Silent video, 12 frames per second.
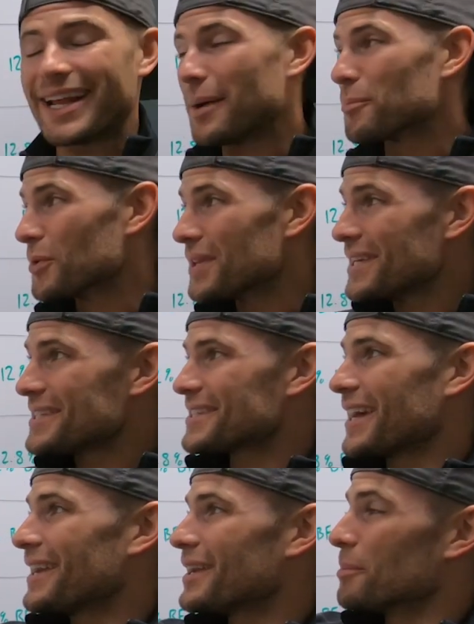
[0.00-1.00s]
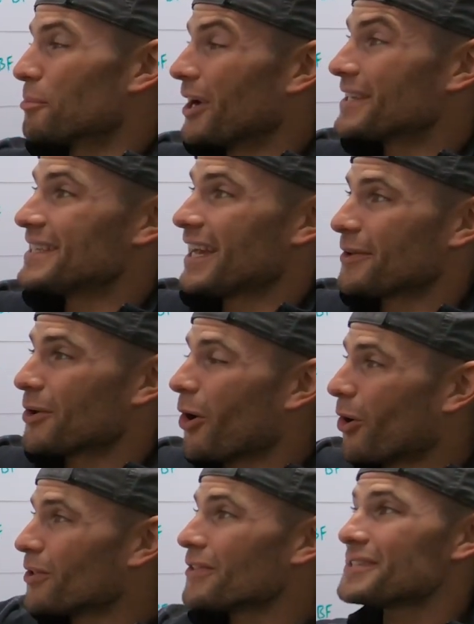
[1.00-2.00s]
and I'm really excited to break down
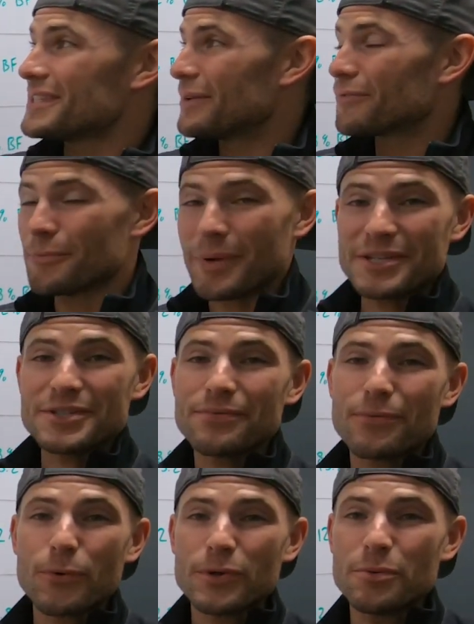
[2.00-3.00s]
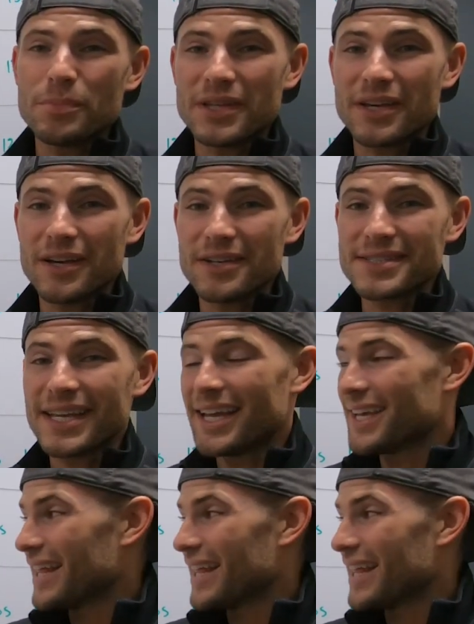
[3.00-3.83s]
all of this information for you because,